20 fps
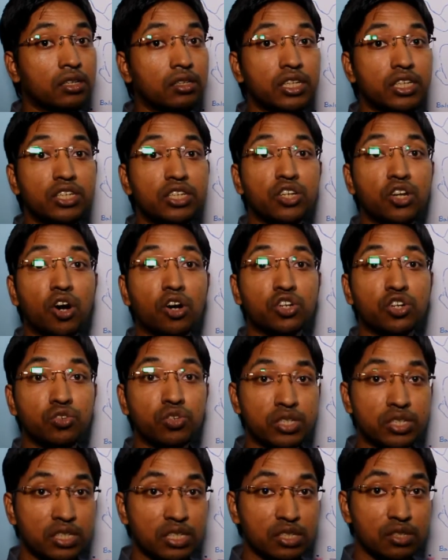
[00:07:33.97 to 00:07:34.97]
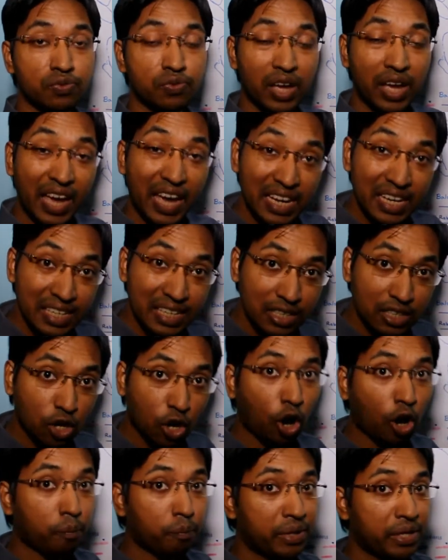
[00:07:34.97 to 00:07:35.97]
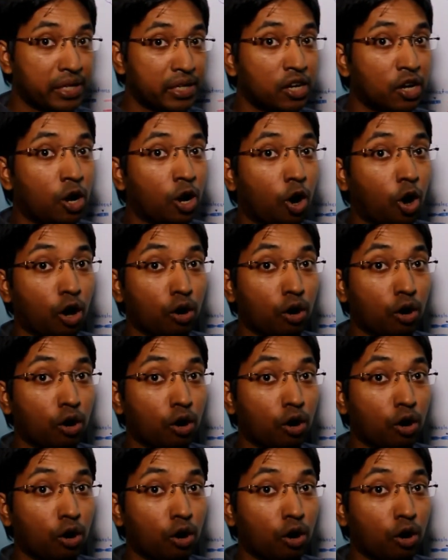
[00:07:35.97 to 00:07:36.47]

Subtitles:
did not receive any copy